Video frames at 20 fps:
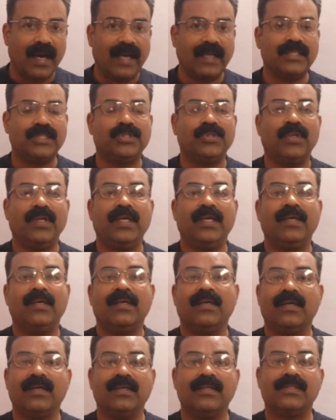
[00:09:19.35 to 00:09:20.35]

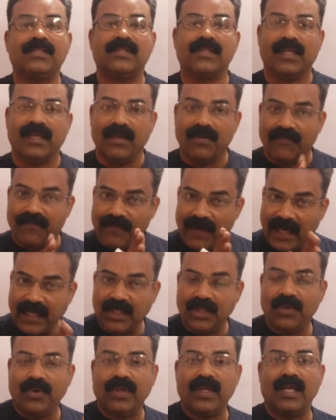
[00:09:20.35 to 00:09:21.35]
actually is
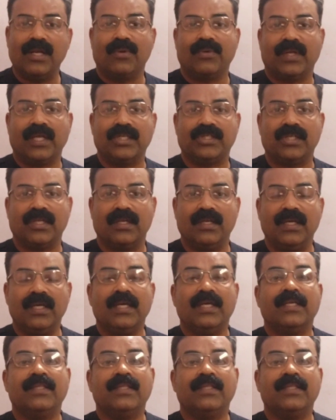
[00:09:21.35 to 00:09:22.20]
factorial notation,